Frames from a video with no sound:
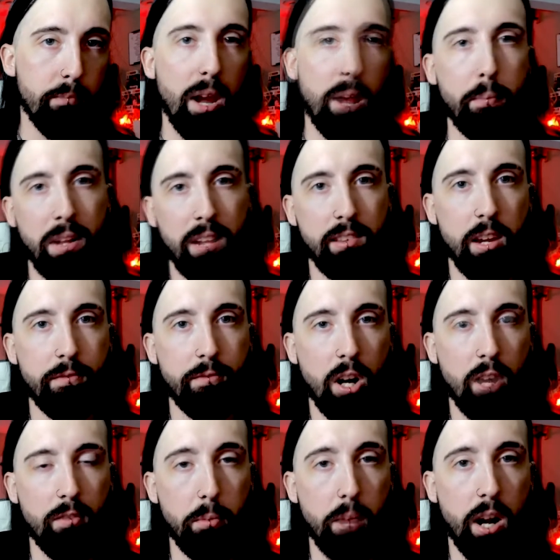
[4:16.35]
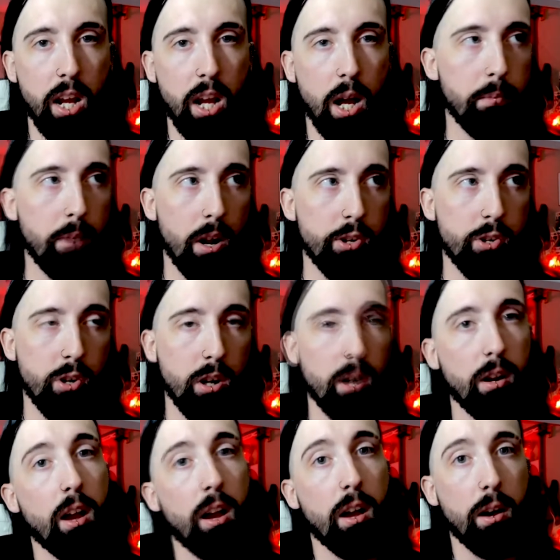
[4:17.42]
It may be the same for everybody. I'm not
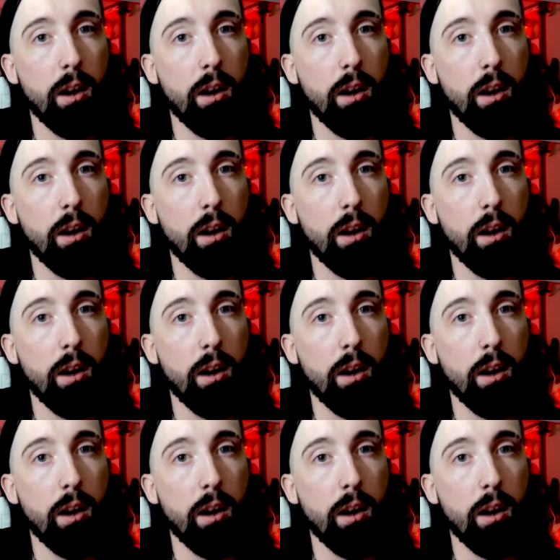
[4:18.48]
sure.